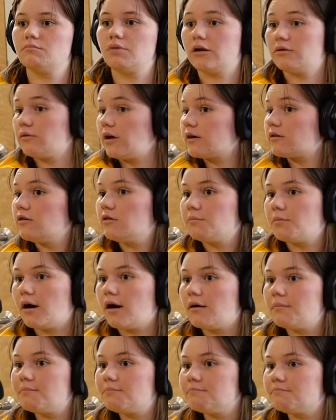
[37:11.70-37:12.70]
Ben Rector
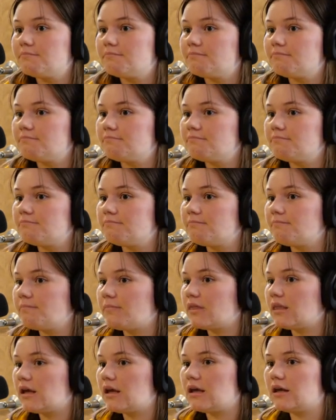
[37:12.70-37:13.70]
pop.
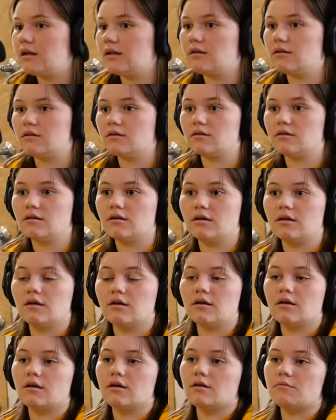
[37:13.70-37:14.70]
That's and, true.
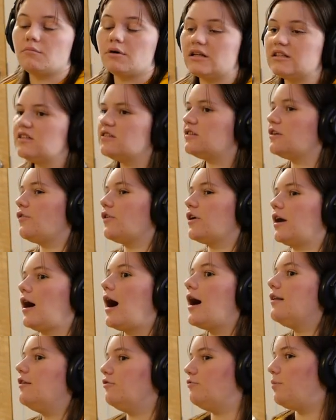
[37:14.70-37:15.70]
But it's a different
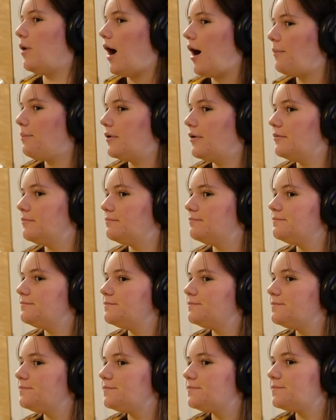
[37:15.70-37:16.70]
kind of pop. Right. That's the
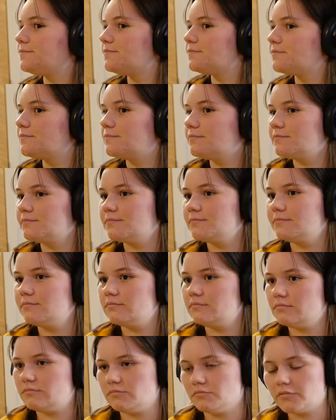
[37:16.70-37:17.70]
good kind of pop.
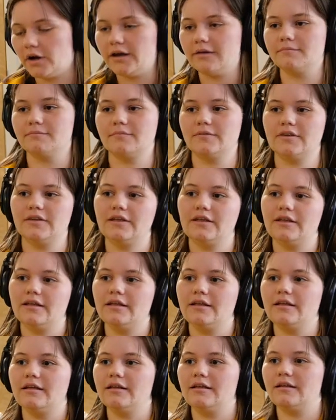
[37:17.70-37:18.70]
Right. I mean, that's
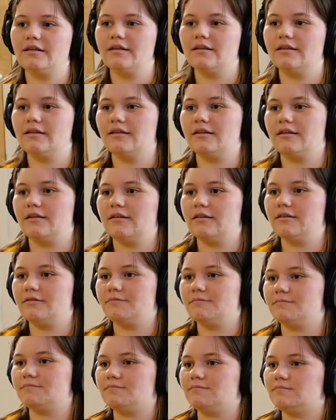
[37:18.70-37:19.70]
pop. Because
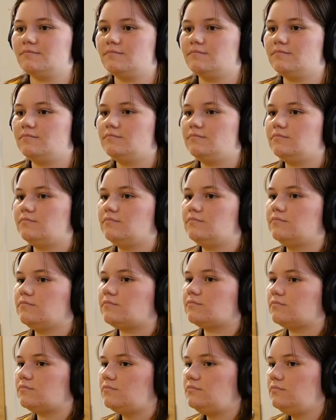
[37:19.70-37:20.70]
remember, we learned pop means
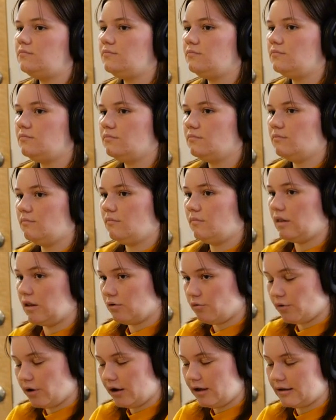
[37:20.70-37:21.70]
popular music.
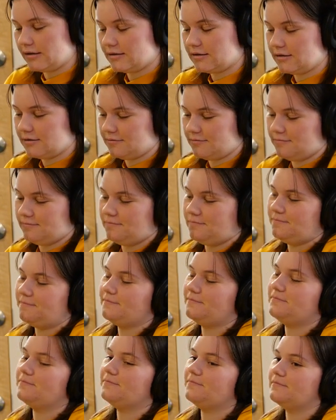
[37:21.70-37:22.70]
Right. was news to
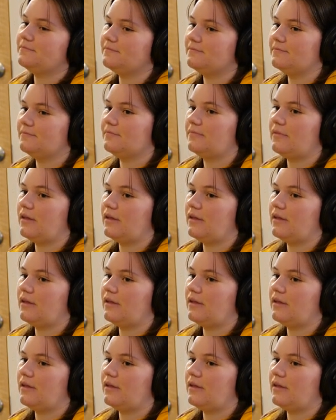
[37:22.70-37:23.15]
me, but